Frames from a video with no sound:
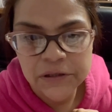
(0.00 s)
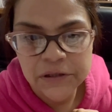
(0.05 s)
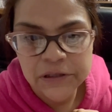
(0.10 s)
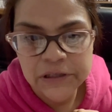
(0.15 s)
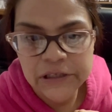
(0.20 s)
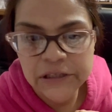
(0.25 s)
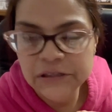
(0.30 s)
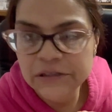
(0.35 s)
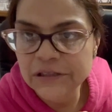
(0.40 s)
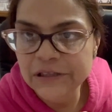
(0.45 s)

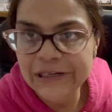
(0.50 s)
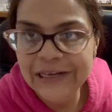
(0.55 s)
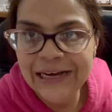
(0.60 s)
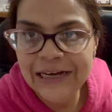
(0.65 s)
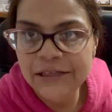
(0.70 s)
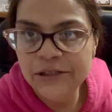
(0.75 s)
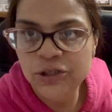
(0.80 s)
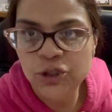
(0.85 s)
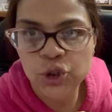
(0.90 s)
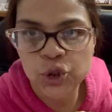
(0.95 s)
is a
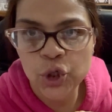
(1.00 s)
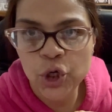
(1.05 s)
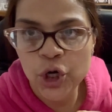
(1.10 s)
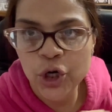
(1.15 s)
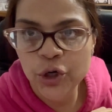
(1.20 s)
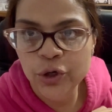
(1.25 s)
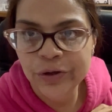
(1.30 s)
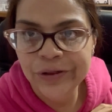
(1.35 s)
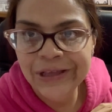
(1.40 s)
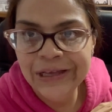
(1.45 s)
lot
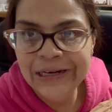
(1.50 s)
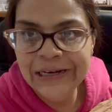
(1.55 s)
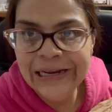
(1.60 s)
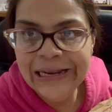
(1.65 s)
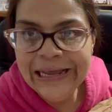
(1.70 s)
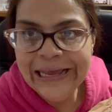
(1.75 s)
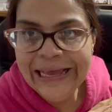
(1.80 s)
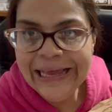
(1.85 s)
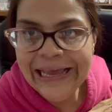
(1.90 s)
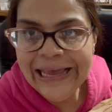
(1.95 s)
stronger than
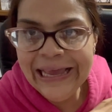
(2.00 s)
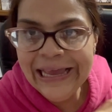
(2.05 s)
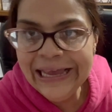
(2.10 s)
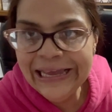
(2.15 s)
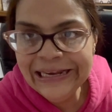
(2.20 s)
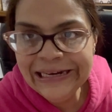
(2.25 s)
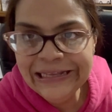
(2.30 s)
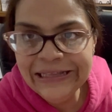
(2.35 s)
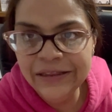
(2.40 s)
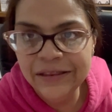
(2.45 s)

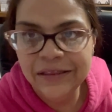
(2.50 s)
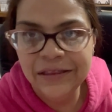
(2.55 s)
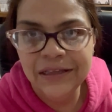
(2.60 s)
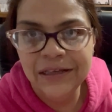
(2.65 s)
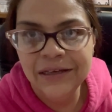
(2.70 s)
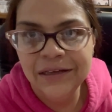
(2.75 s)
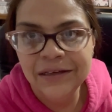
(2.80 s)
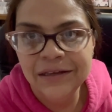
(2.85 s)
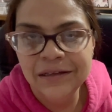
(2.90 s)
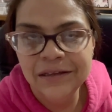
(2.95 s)

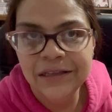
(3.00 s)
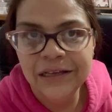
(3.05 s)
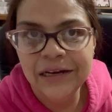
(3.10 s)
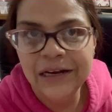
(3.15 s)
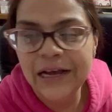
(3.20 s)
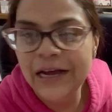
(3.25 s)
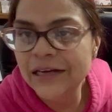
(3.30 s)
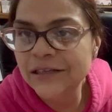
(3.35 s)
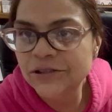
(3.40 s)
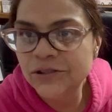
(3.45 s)
anything that
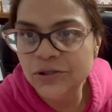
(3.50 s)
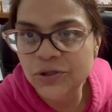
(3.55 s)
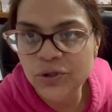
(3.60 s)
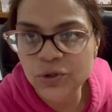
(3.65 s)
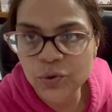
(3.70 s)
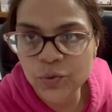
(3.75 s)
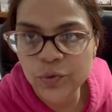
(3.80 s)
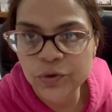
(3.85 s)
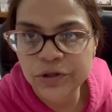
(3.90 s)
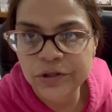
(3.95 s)
has to
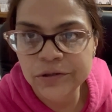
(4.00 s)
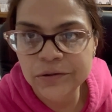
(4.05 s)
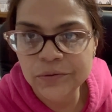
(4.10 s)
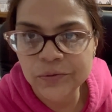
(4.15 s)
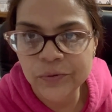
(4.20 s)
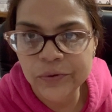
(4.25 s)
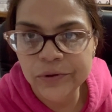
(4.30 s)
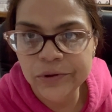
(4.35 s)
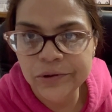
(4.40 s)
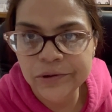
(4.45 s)
do with this
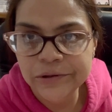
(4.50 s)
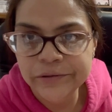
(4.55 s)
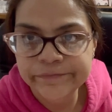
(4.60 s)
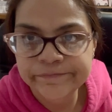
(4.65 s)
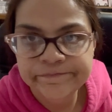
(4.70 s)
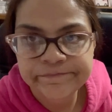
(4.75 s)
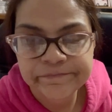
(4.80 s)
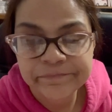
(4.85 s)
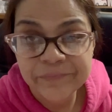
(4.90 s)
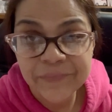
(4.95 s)
world.
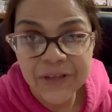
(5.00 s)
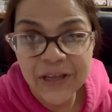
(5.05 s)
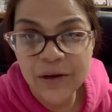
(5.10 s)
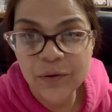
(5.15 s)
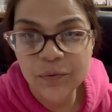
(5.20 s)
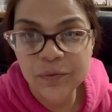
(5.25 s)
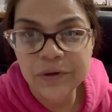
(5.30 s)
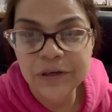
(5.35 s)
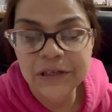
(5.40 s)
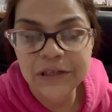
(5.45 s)
It
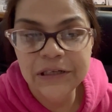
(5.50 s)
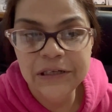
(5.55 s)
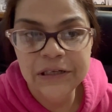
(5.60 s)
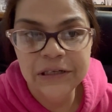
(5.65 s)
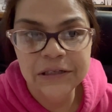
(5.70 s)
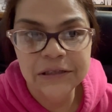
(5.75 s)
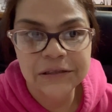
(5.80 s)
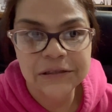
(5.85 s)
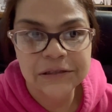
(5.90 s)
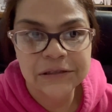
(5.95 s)
really
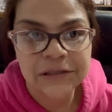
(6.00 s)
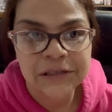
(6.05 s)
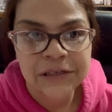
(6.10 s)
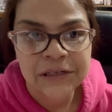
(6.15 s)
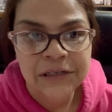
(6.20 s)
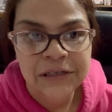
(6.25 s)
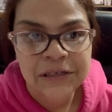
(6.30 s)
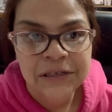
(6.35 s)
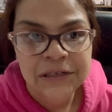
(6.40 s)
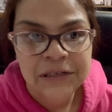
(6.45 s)
is.
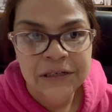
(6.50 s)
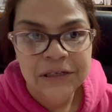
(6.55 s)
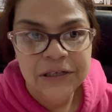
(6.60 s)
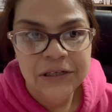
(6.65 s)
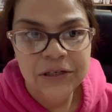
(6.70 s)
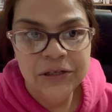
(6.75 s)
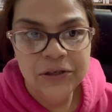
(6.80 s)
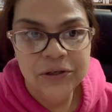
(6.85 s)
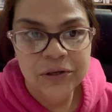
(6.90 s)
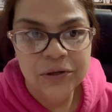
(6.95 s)

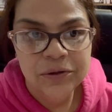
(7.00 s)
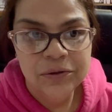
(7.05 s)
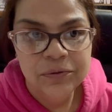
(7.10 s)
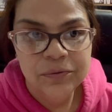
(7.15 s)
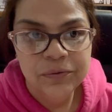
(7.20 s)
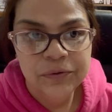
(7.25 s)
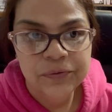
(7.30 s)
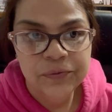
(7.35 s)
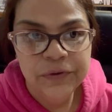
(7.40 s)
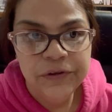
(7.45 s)
You know,
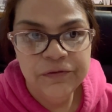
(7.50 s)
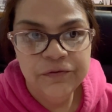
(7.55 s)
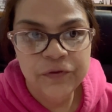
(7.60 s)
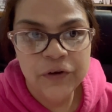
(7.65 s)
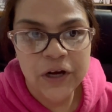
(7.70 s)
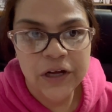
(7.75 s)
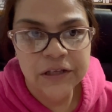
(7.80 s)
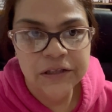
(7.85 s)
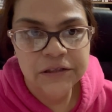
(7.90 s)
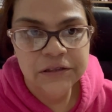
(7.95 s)
when we
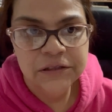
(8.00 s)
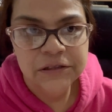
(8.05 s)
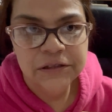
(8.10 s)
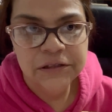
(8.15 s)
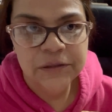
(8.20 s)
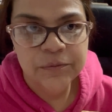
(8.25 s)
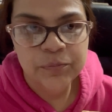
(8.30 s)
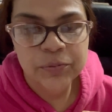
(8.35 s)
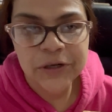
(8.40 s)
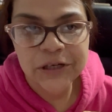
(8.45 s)
fall into
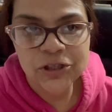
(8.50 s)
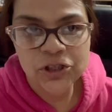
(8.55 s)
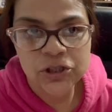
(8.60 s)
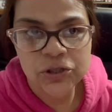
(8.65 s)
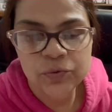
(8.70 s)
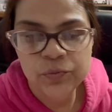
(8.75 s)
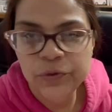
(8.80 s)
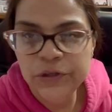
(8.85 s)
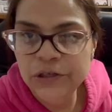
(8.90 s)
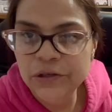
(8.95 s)

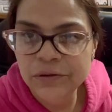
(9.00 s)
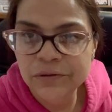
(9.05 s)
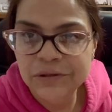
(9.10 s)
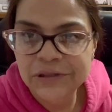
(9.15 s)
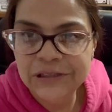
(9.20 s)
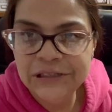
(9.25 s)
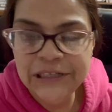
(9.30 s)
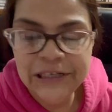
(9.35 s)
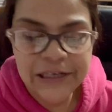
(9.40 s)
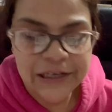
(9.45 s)
depression, we don't
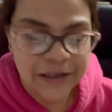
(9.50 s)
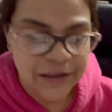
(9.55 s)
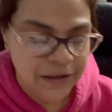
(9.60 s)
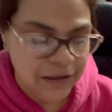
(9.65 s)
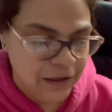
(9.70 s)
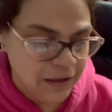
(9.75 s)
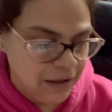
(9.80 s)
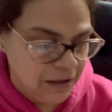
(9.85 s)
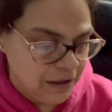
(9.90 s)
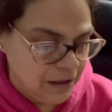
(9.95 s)
see it.
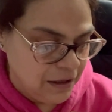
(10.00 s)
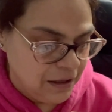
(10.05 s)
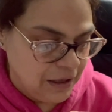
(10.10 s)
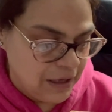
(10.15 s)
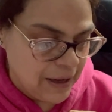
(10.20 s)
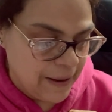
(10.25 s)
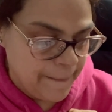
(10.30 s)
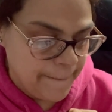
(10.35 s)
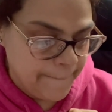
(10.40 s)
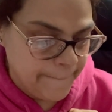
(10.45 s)

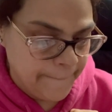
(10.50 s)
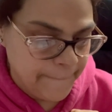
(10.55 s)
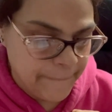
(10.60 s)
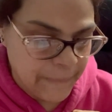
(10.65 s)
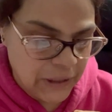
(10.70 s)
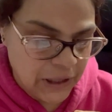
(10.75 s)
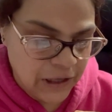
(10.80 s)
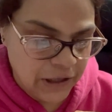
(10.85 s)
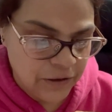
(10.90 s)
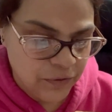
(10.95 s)

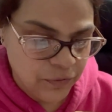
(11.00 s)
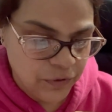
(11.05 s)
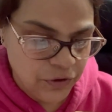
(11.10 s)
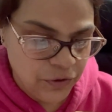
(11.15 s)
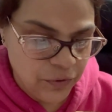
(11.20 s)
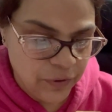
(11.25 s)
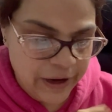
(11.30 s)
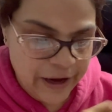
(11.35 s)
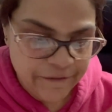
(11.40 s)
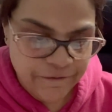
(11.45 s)
But when
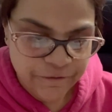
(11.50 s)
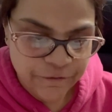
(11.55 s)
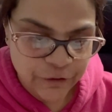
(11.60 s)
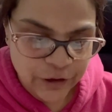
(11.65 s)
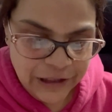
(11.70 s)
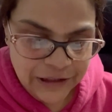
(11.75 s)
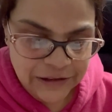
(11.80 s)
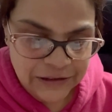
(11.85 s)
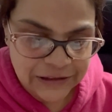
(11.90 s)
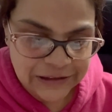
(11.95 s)
you have
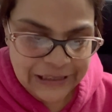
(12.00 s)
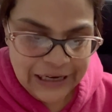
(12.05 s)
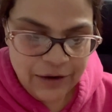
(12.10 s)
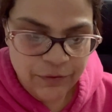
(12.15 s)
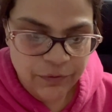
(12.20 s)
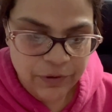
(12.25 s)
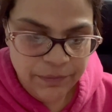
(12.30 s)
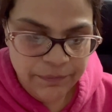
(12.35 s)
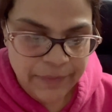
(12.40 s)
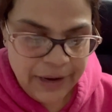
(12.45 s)
friends that
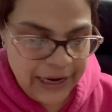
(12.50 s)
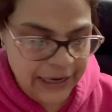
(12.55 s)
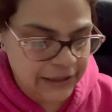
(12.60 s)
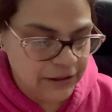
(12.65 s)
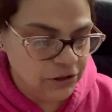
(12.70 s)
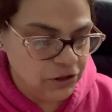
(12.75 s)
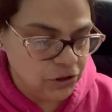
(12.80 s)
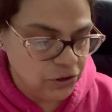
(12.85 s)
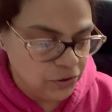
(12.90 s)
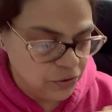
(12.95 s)

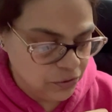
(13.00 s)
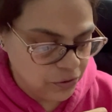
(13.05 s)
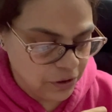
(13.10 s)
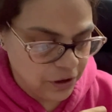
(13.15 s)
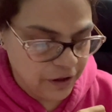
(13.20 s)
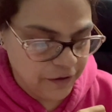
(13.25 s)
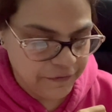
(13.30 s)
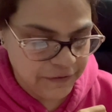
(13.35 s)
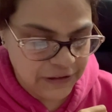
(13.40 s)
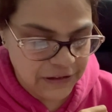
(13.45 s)
remind you
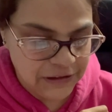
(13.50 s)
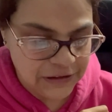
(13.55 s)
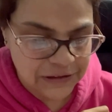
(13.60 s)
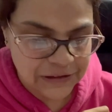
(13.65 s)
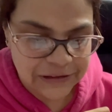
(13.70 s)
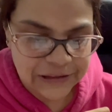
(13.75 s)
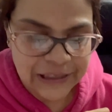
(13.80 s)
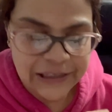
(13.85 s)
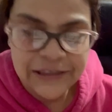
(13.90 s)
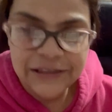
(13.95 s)
of these
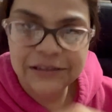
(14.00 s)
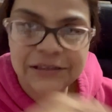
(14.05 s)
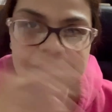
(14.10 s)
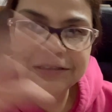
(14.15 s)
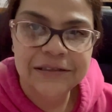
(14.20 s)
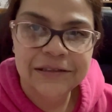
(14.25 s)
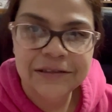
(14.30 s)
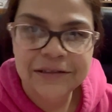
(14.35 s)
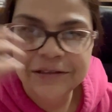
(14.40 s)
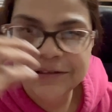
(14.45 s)
things,
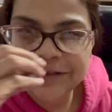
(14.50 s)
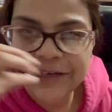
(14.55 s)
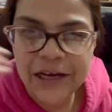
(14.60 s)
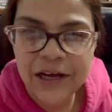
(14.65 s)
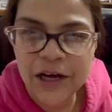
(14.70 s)
it